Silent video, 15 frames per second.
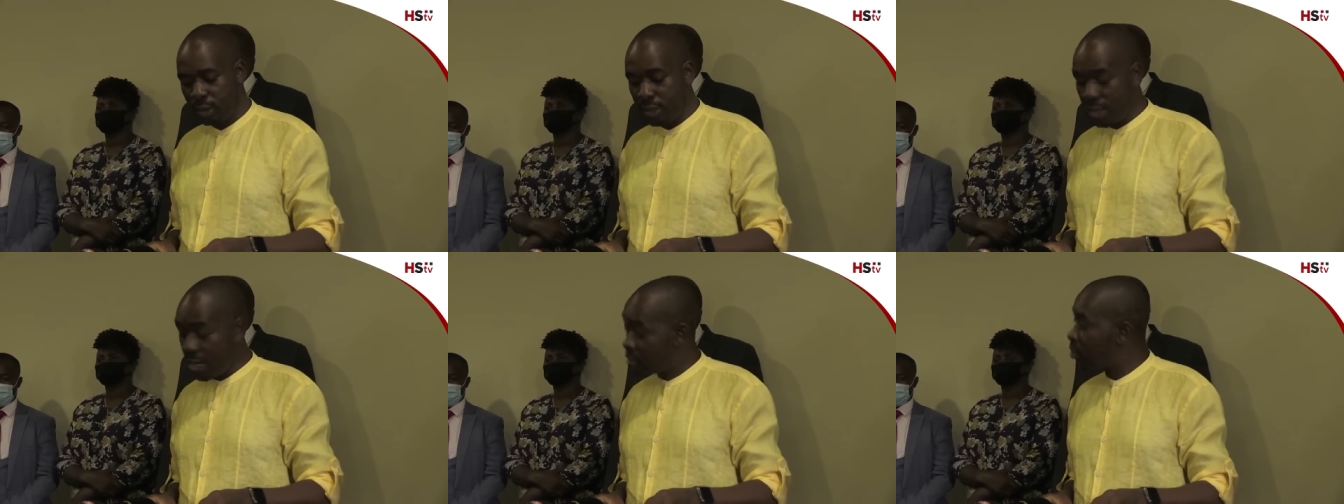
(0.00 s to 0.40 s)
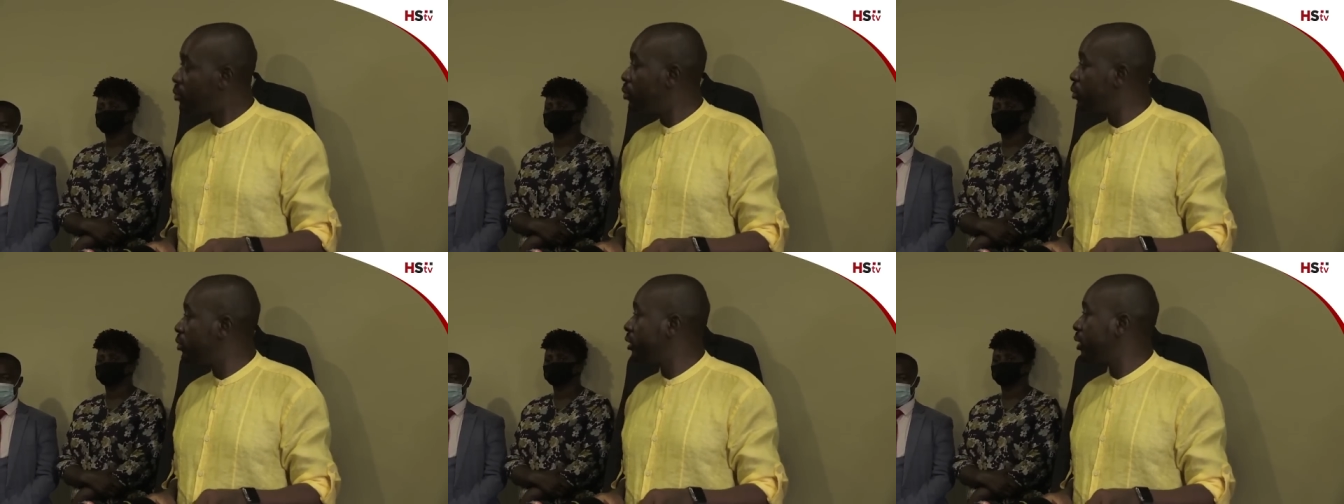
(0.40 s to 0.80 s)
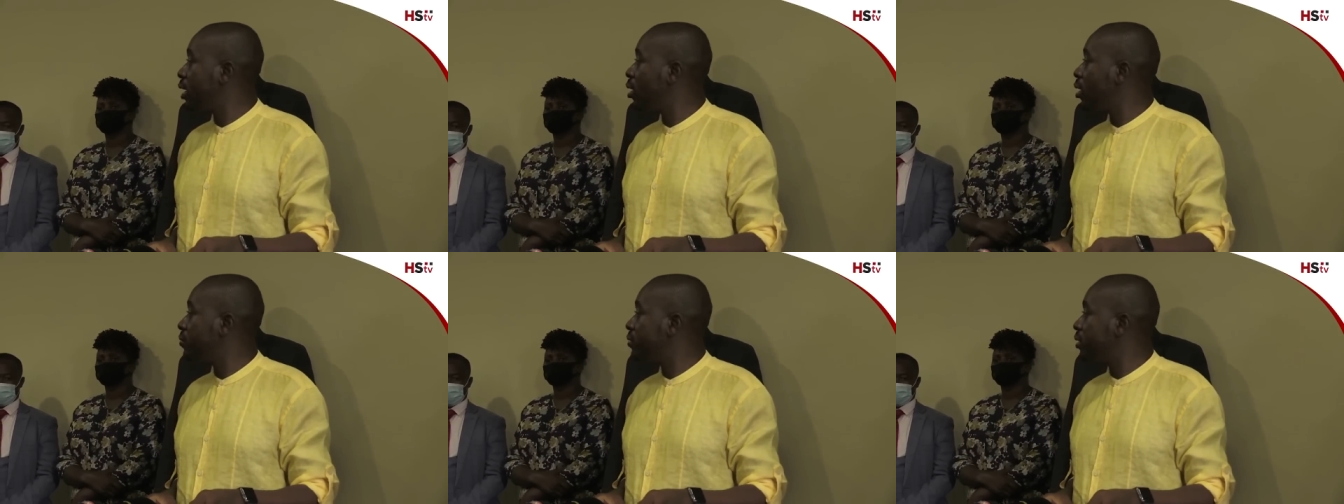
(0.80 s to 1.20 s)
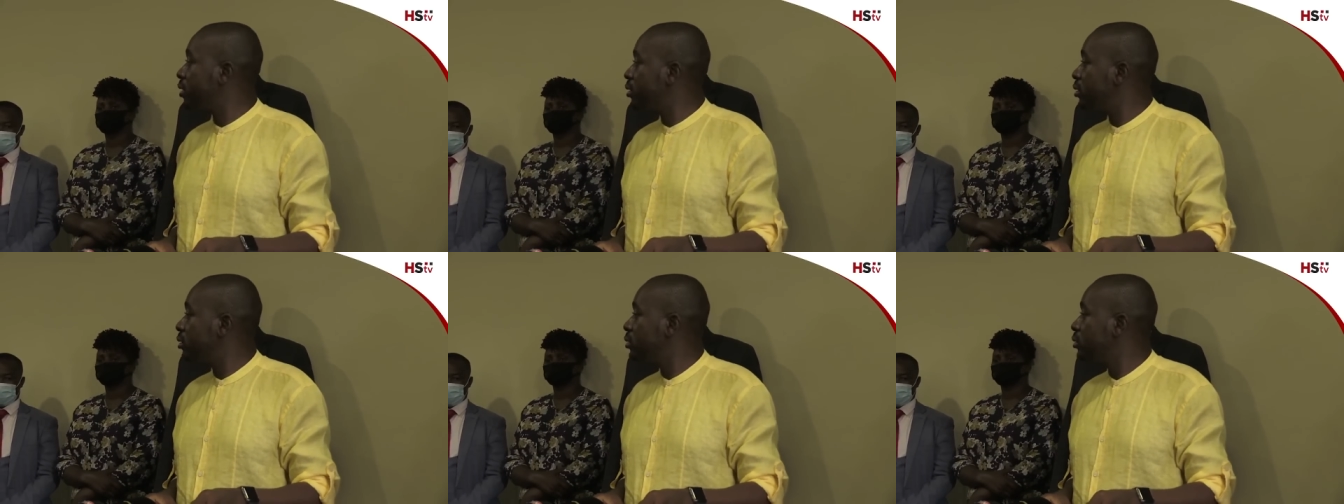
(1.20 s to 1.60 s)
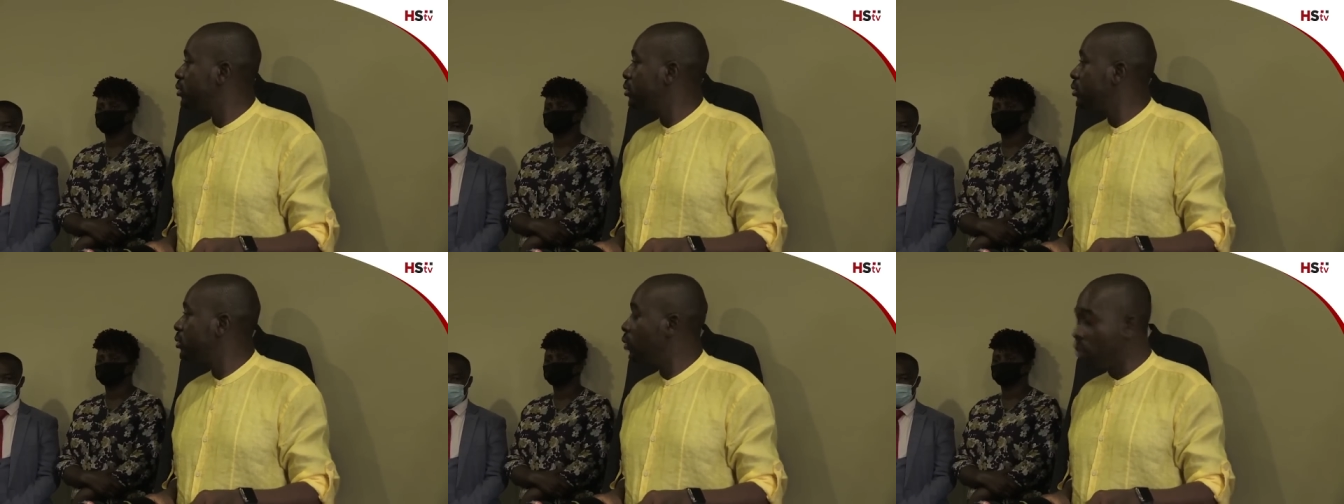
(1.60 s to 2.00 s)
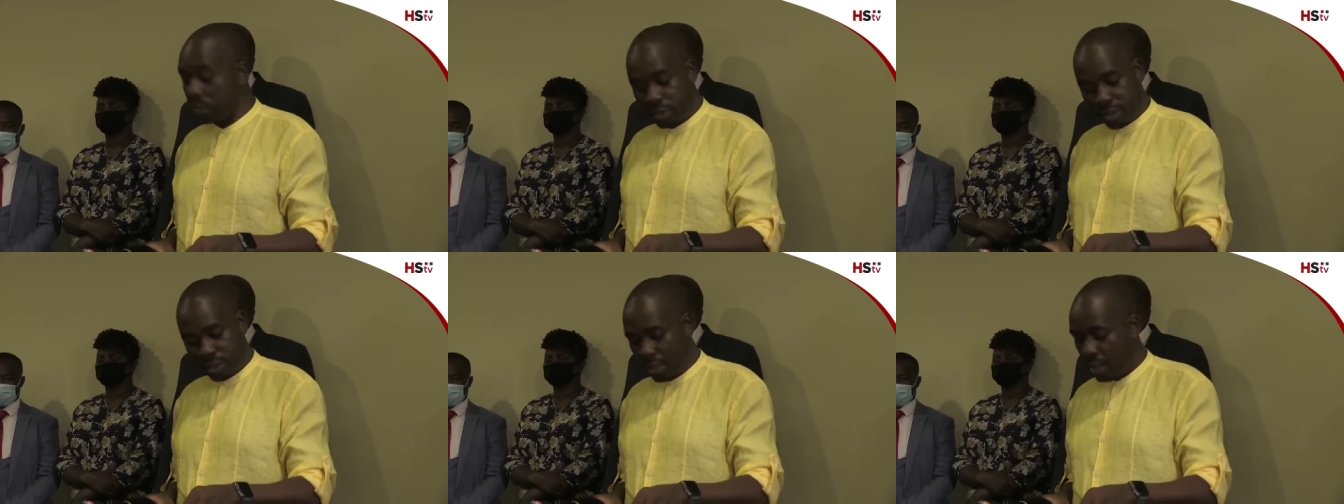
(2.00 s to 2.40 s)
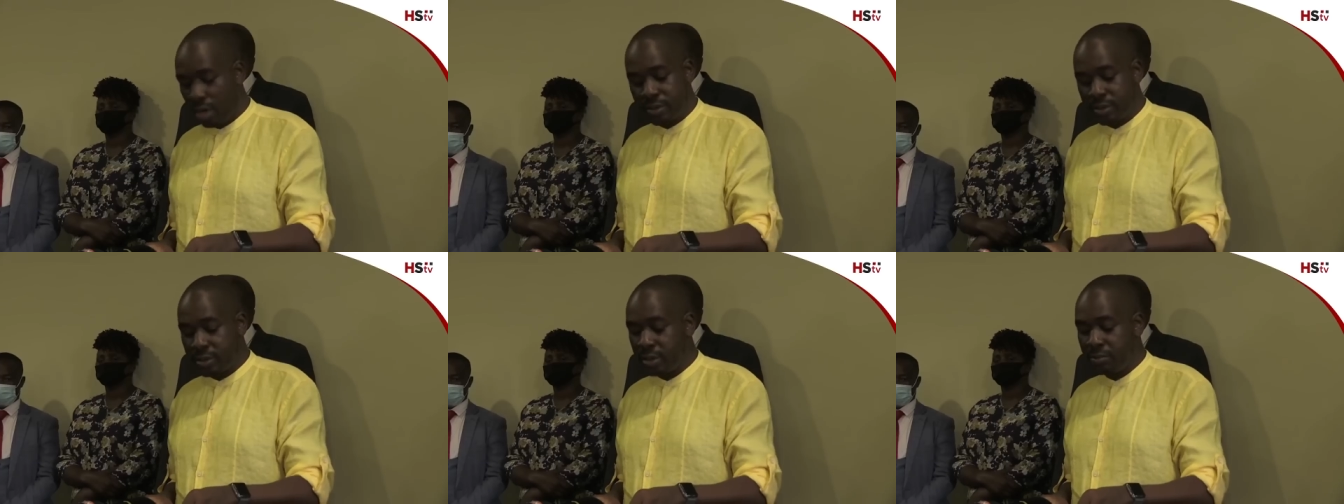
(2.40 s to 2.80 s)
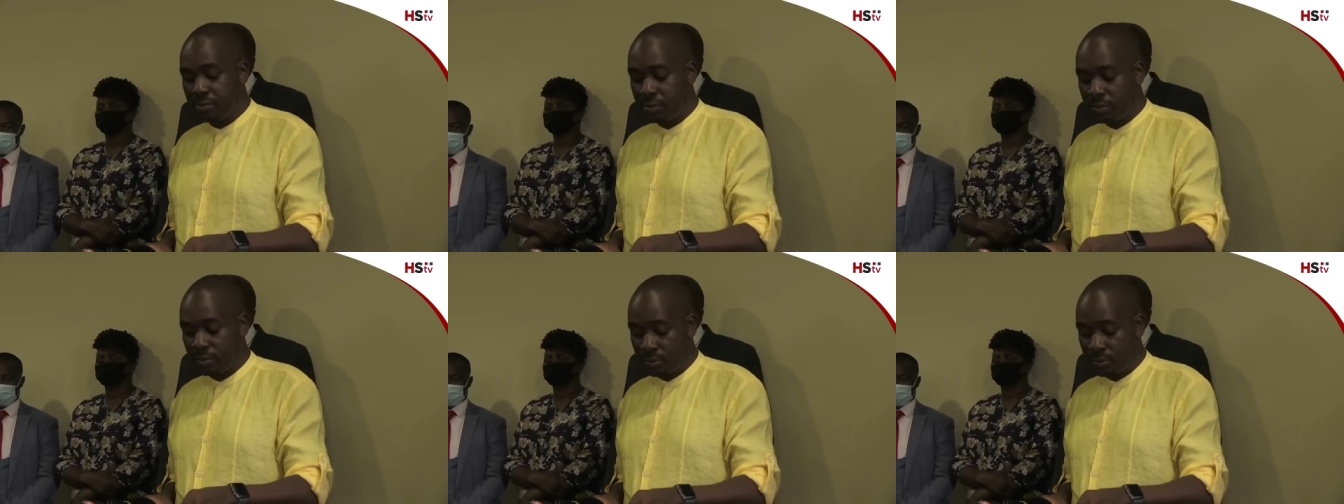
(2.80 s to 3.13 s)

Yes, we will share our vision. We will share our dream.